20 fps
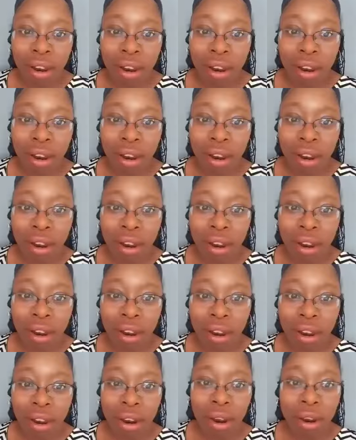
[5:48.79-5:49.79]
But that
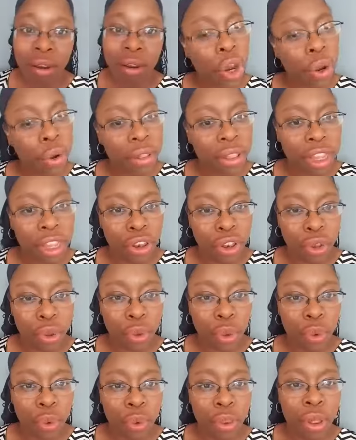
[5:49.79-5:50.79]
bought you so much
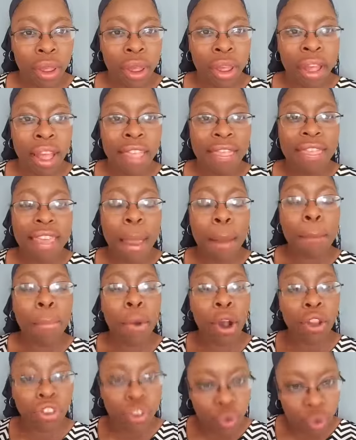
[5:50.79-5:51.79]
joy,
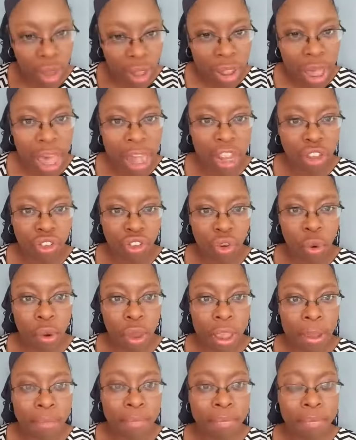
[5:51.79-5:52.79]
that bought you a lot of
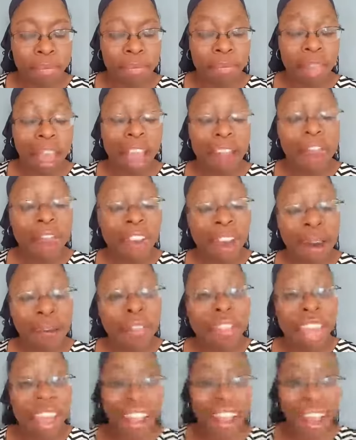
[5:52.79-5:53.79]
joy. I
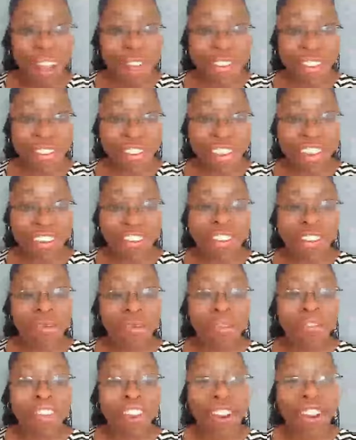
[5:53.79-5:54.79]
found that conversation to
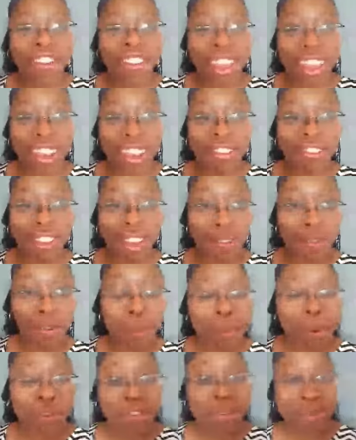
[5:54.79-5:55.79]
be very challenging
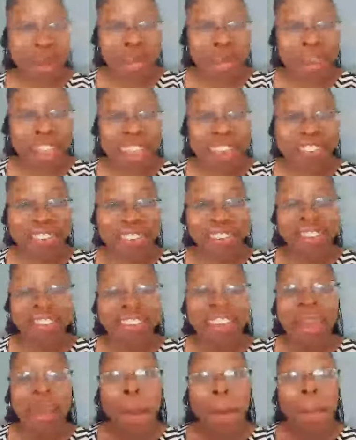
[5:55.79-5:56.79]
for most of my
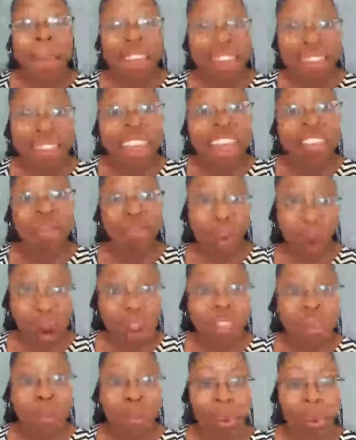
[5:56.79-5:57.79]
patients because that's
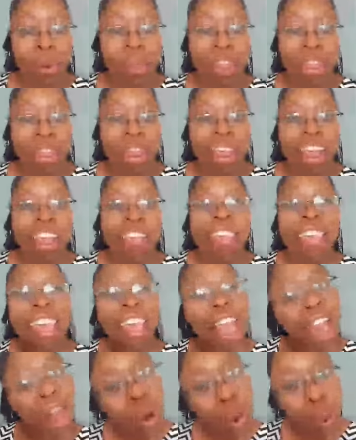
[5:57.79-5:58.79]
part of the point. They
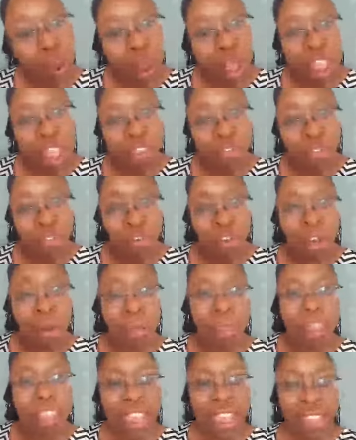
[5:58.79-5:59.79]
got away
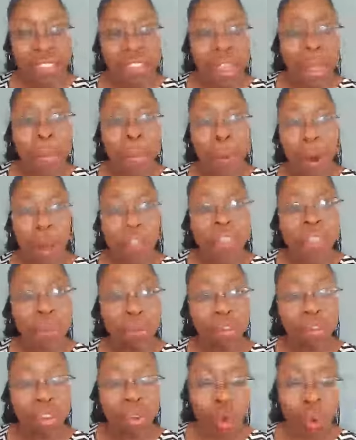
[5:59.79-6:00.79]
from things that brought
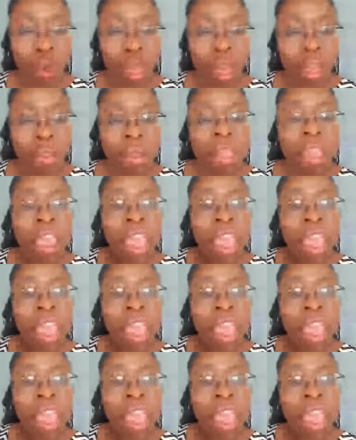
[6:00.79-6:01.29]
them joy.